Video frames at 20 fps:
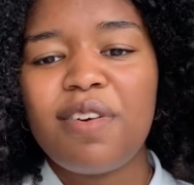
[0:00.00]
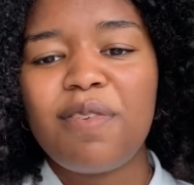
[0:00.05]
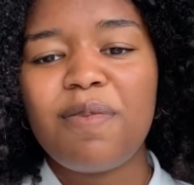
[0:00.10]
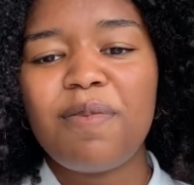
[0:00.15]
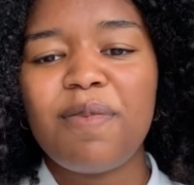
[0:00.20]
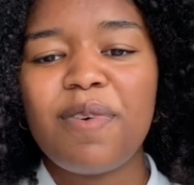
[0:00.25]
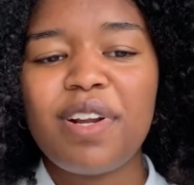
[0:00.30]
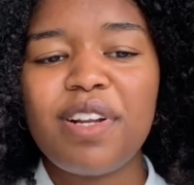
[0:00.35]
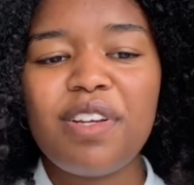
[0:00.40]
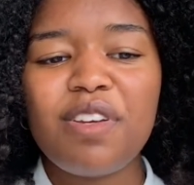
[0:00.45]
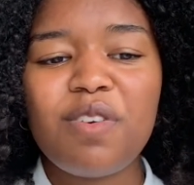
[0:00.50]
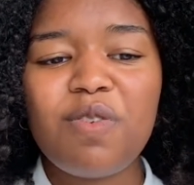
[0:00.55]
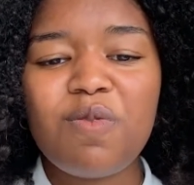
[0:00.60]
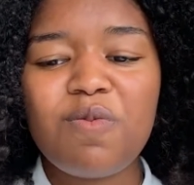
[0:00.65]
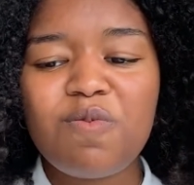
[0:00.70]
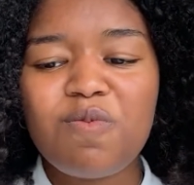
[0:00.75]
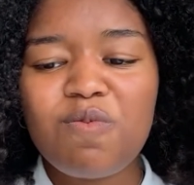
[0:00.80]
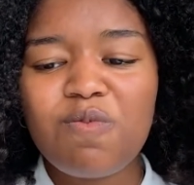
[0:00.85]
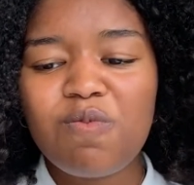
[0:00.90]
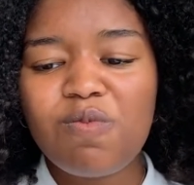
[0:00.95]
when
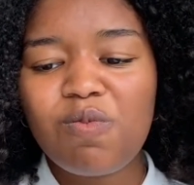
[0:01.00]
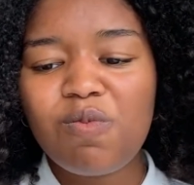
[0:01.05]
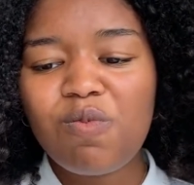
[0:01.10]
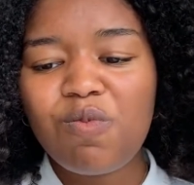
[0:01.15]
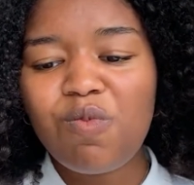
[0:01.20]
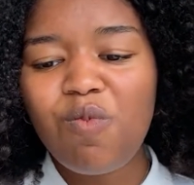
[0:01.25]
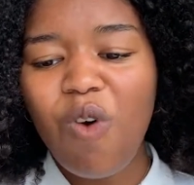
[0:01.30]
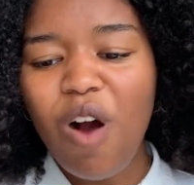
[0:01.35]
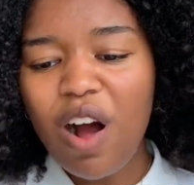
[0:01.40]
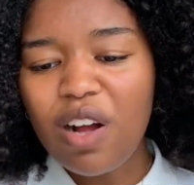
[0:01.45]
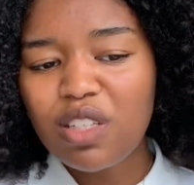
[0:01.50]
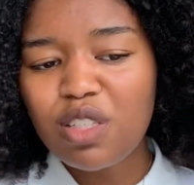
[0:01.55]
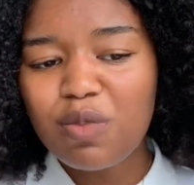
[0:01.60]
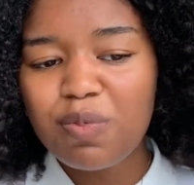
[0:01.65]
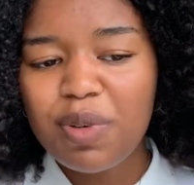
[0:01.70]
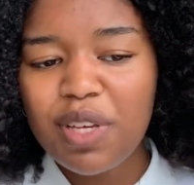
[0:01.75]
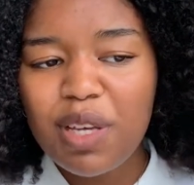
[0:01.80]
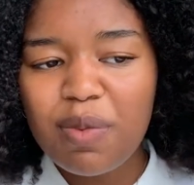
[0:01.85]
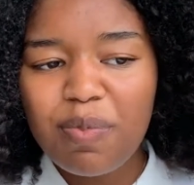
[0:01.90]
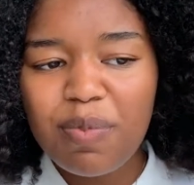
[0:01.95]
you
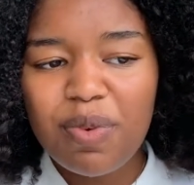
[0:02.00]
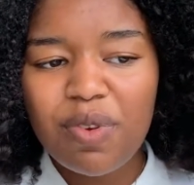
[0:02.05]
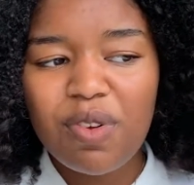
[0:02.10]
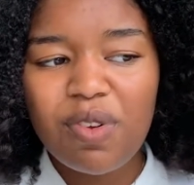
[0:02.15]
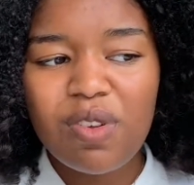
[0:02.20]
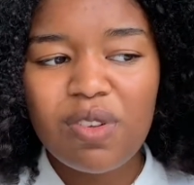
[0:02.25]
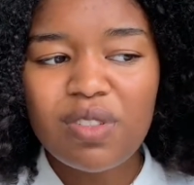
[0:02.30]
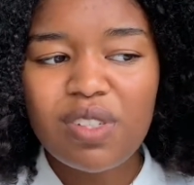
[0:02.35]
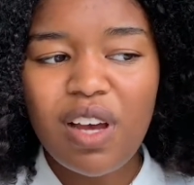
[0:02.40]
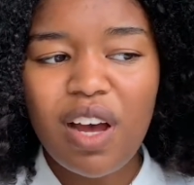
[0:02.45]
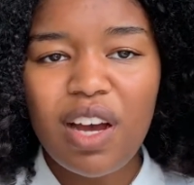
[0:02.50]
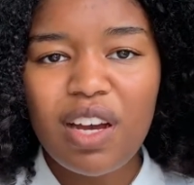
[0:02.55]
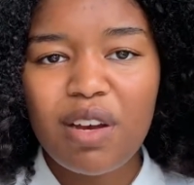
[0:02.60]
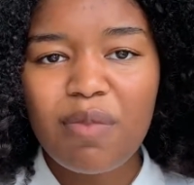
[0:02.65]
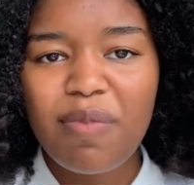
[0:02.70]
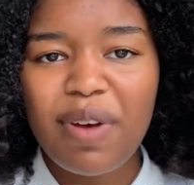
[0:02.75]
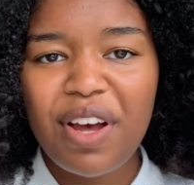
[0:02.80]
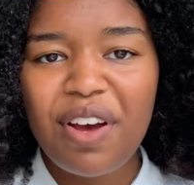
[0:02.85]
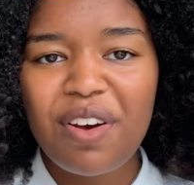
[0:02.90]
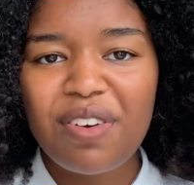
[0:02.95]
watch people talk
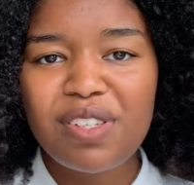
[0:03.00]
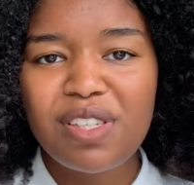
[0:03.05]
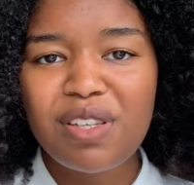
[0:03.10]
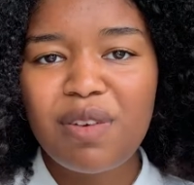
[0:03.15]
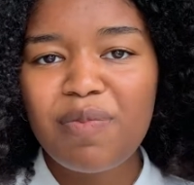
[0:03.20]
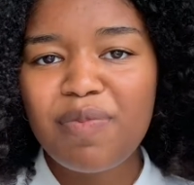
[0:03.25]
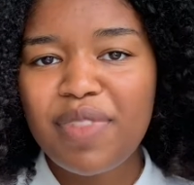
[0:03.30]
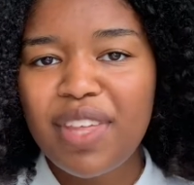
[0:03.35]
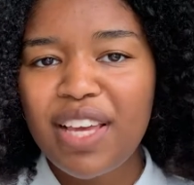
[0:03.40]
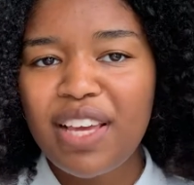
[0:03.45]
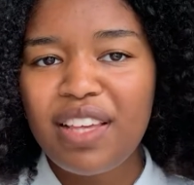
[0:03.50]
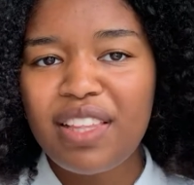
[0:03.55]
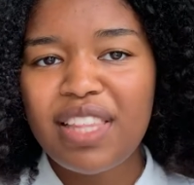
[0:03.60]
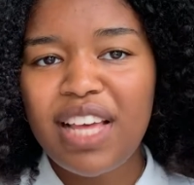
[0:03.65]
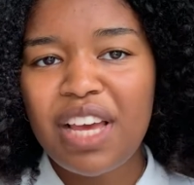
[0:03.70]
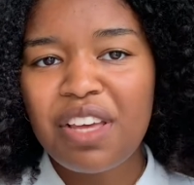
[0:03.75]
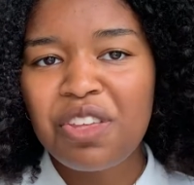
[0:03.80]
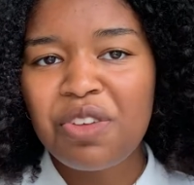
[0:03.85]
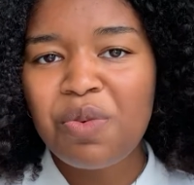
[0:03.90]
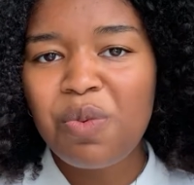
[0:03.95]
about something
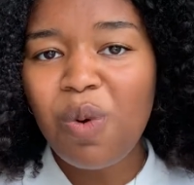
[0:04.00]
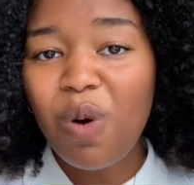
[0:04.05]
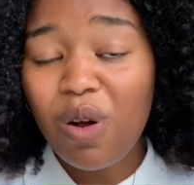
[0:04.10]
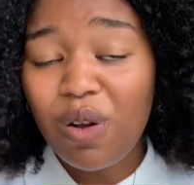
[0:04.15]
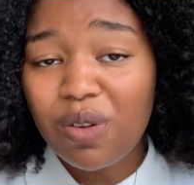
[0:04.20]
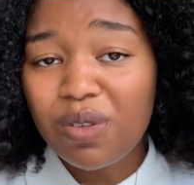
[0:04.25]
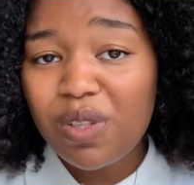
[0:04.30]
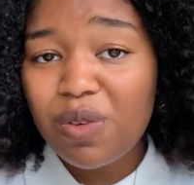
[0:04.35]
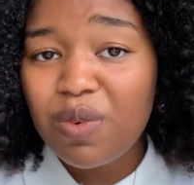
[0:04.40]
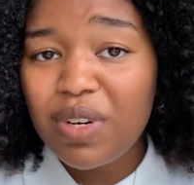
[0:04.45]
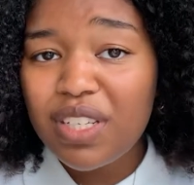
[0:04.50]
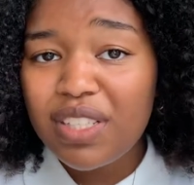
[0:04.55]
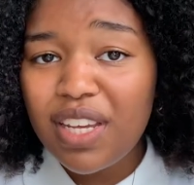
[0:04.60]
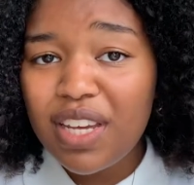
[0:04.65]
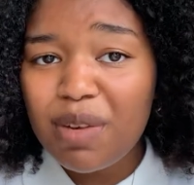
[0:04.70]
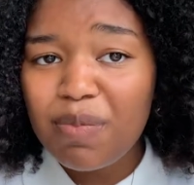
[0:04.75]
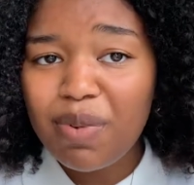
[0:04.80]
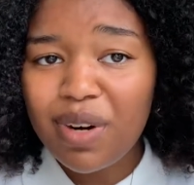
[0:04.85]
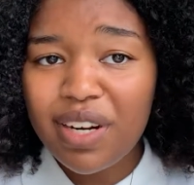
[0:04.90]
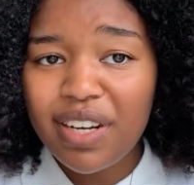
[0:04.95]
that you also want to
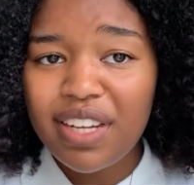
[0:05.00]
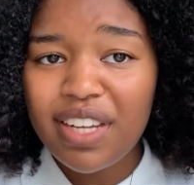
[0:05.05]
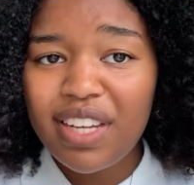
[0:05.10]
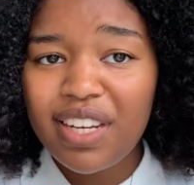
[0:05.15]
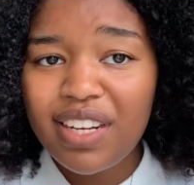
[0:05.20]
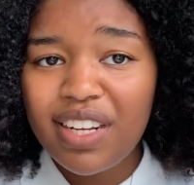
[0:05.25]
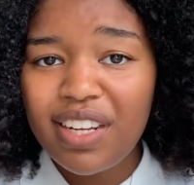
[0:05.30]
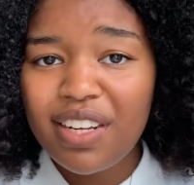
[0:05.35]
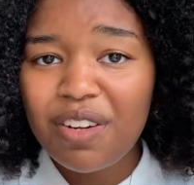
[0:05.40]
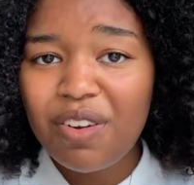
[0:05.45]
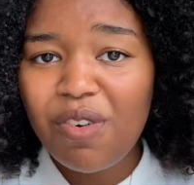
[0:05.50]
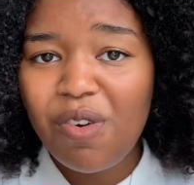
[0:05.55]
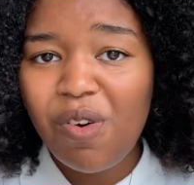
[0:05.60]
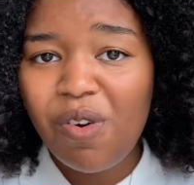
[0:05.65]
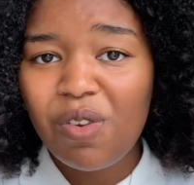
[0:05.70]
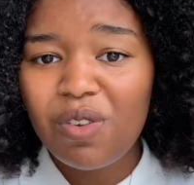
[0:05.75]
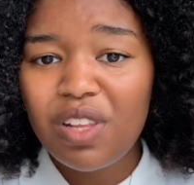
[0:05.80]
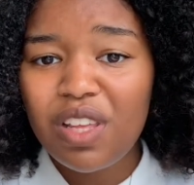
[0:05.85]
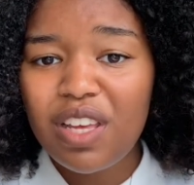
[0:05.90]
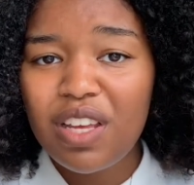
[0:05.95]
take part in, it
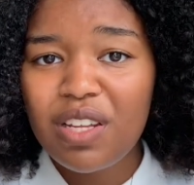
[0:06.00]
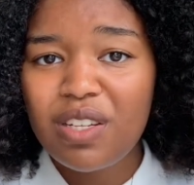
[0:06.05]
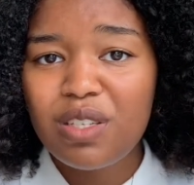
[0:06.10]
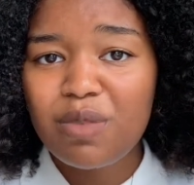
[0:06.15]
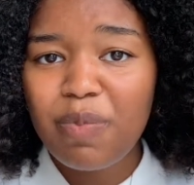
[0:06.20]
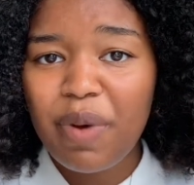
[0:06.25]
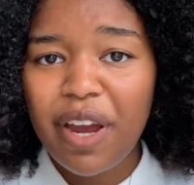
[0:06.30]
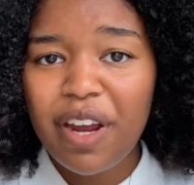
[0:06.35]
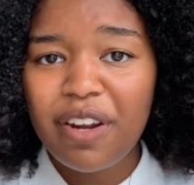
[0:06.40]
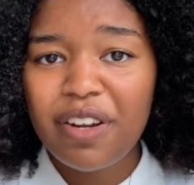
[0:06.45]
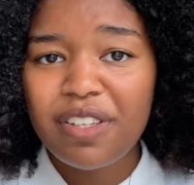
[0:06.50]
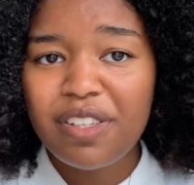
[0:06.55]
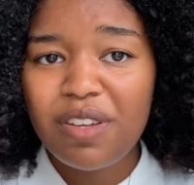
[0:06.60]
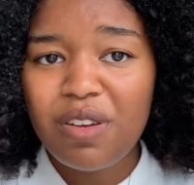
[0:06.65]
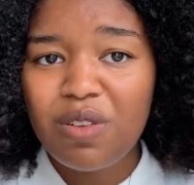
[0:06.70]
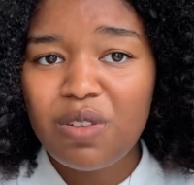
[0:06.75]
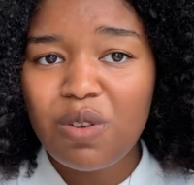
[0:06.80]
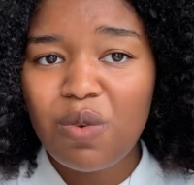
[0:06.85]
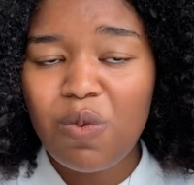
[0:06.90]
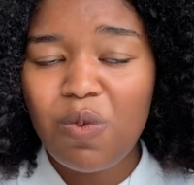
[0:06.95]
only inspires
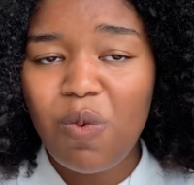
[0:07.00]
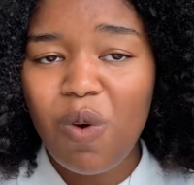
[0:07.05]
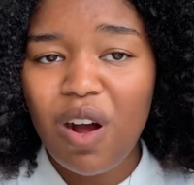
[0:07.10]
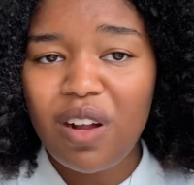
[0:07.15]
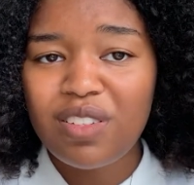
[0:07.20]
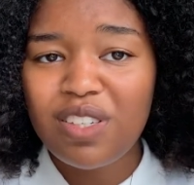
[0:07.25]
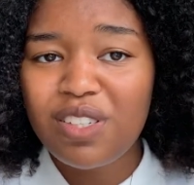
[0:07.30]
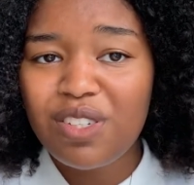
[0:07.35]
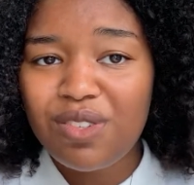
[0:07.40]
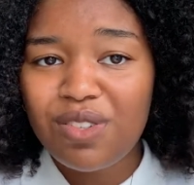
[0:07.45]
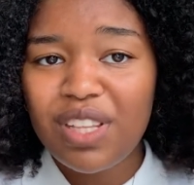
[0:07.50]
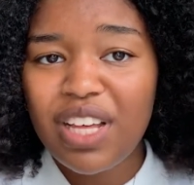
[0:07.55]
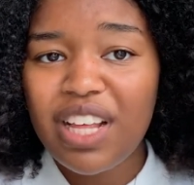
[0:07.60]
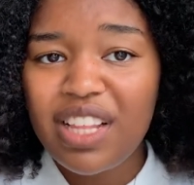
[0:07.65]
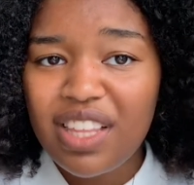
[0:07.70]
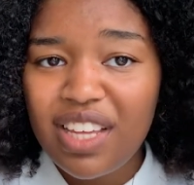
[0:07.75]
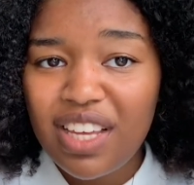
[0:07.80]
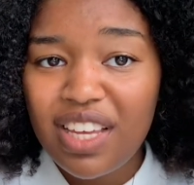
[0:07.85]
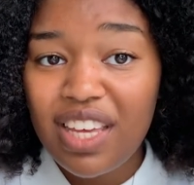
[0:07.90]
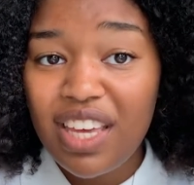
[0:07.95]
you to want to do
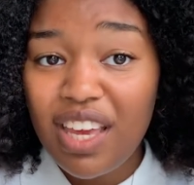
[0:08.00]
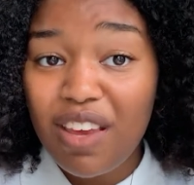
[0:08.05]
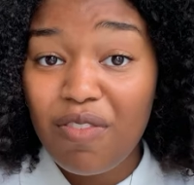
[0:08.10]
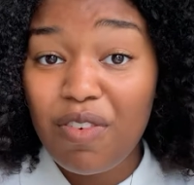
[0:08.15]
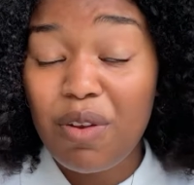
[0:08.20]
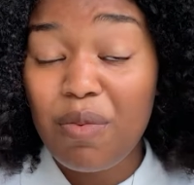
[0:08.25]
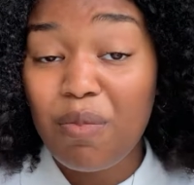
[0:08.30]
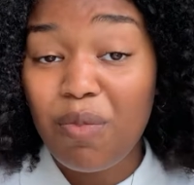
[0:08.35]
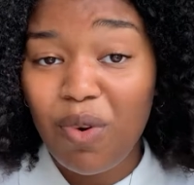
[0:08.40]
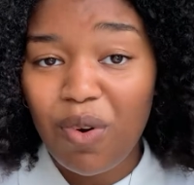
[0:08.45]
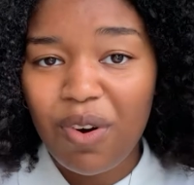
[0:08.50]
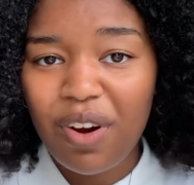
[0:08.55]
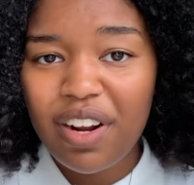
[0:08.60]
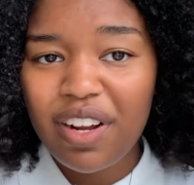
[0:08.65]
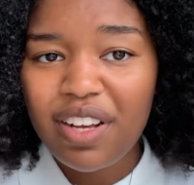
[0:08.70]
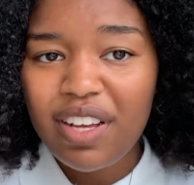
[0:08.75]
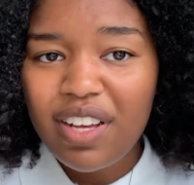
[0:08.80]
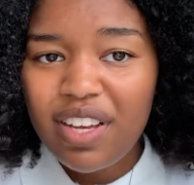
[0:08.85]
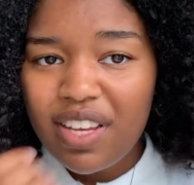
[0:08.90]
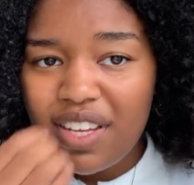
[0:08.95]
that thing even
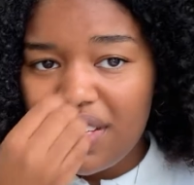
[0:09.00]
more.